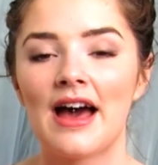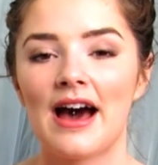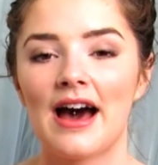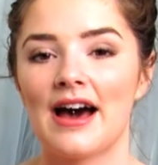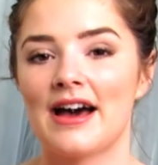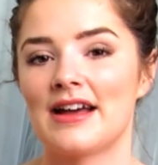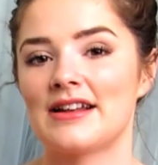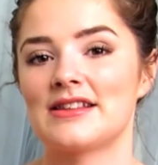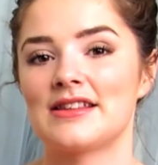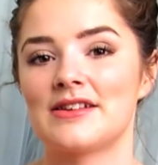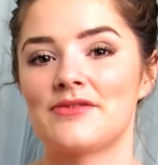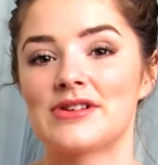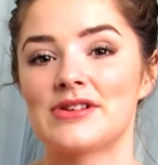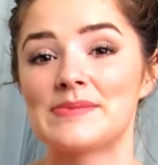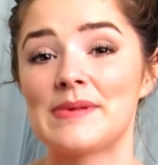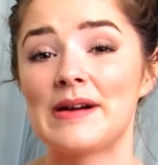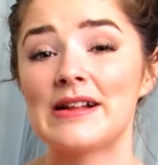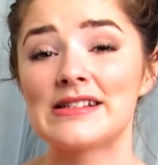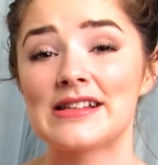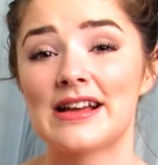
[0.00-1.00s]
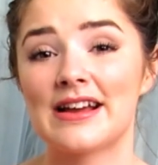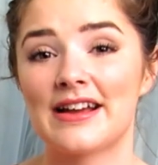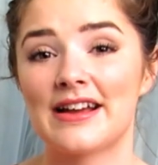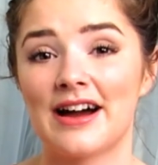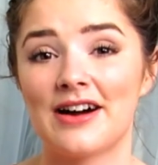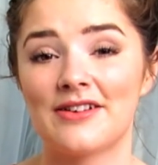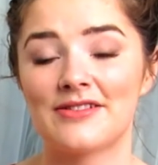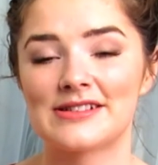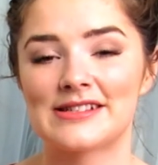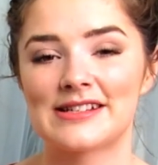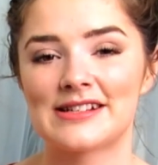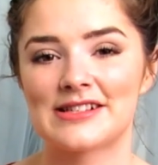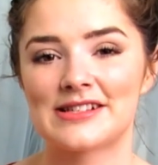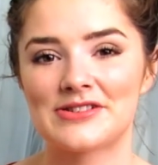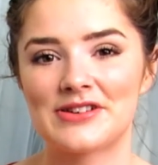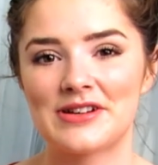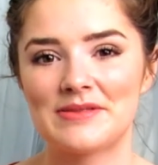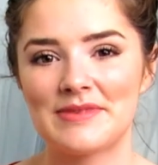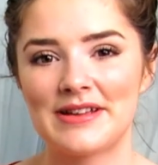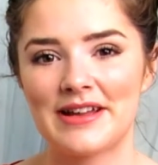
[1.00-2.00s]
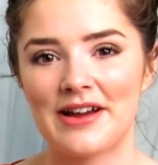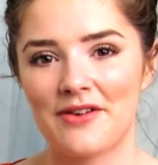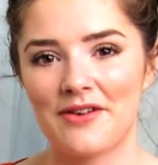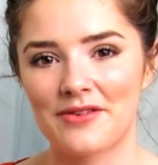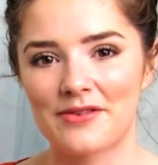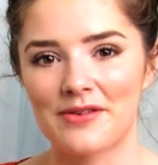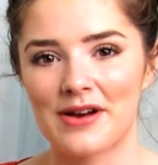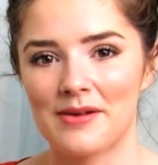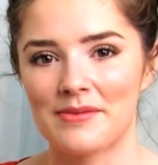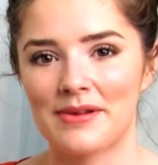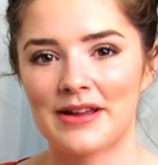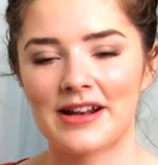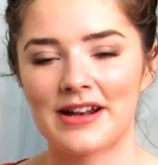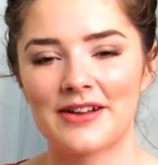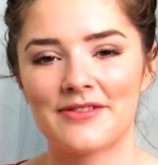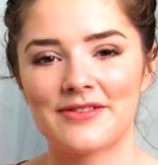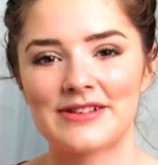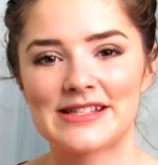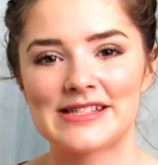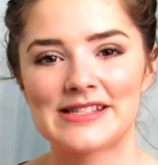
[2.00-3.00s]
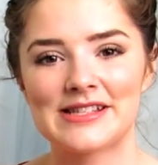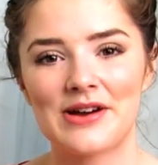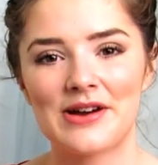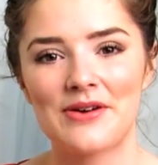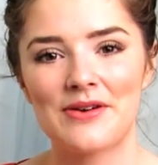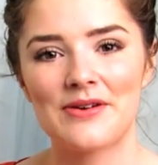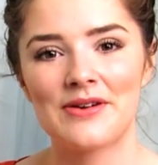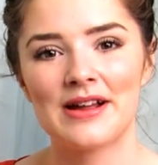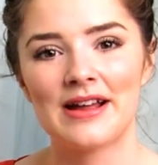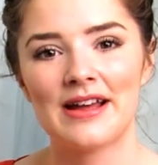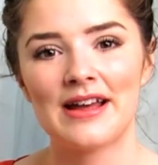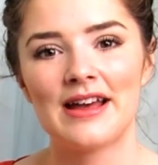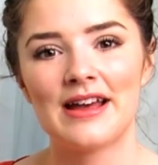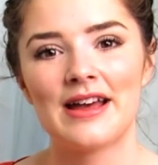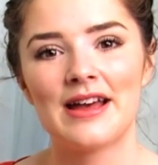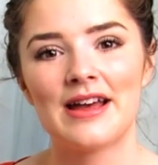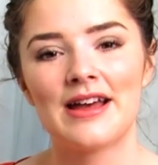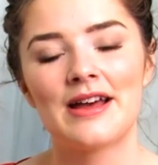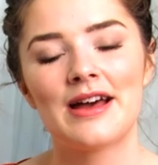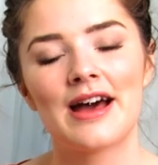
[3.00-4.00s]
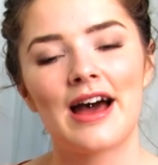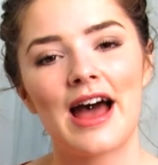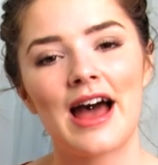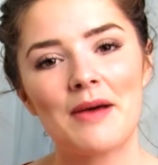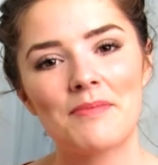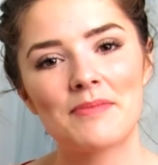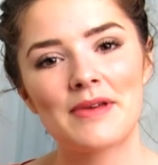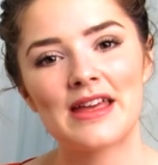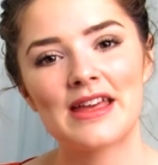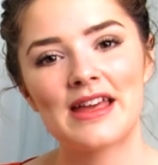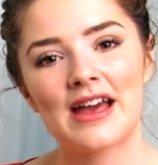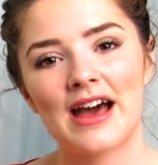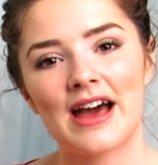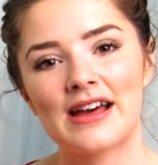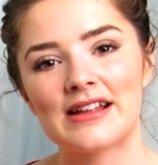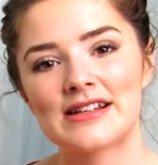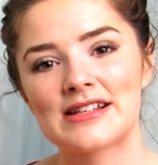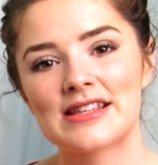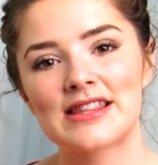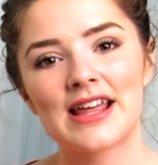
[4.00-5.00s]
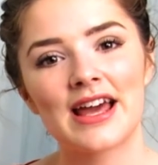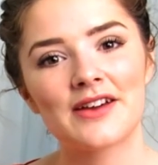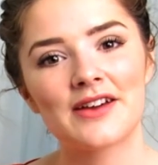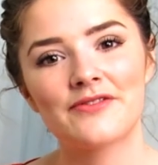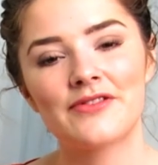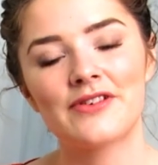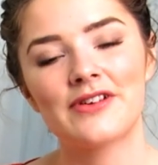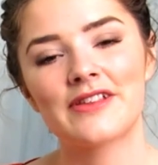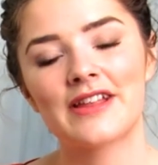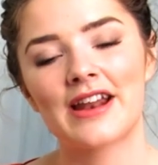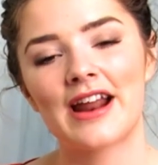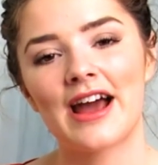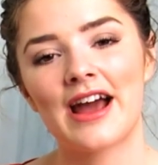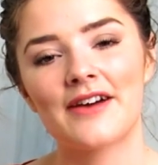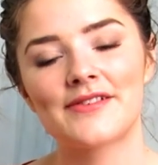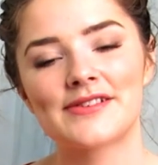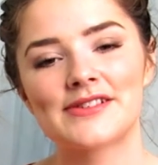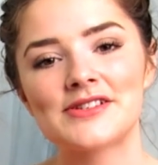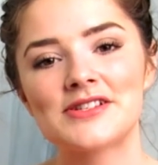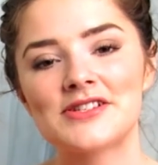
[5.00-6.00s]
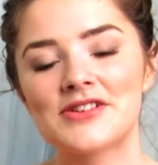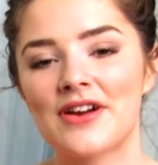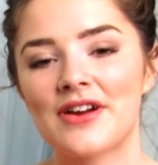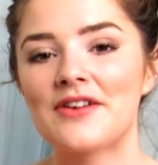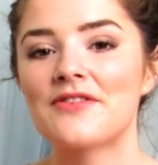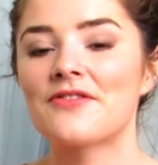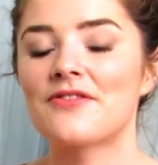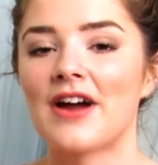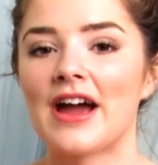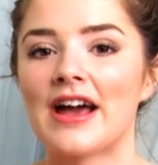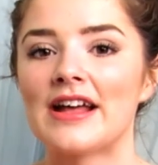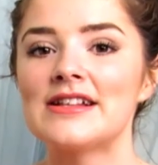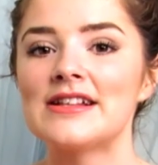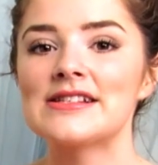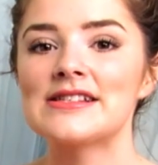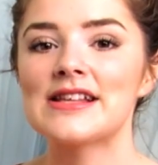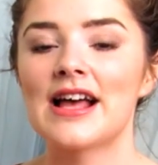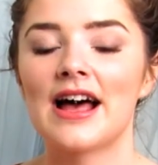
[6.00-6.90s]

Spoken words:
And the response I got was extremely overwhelming, and I was so happy and thankful that I have such great friends.